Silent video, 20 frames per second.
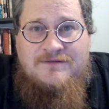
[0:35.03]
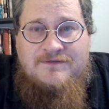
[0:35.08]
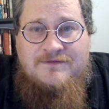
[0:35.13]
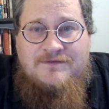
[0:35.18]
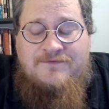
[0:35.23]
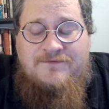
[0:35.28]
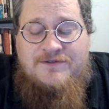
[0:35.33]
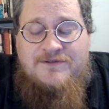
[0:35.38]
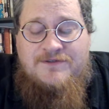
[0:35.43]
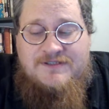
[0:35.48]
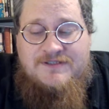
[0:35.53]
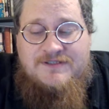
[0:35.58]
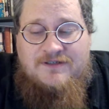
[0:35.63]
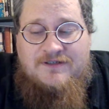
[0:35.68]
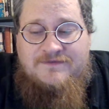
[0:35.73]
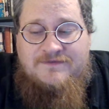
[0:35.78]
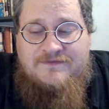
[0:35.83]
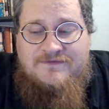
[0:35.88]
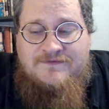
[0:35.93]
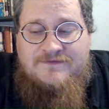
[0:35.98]
First
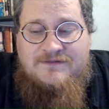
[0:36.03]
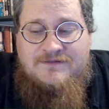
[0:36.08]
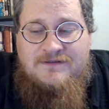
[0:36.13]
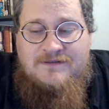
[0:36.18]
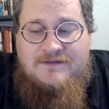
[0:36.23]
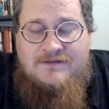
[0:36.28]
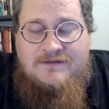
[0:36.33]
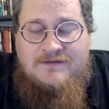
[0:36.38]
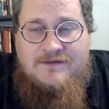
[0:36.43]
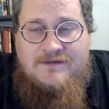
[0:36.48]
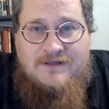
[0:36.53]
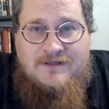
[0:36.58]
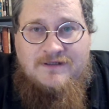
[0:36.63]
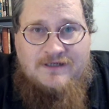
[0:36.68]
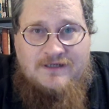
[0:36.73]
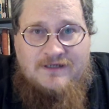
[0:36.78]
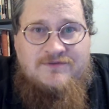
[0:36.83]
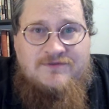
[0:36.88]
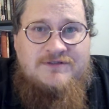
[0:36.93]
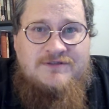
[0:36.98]
off, the
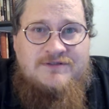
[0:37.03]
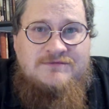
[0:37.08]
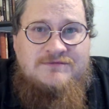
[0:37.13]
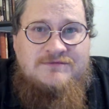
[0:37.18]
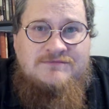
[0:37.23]
cover.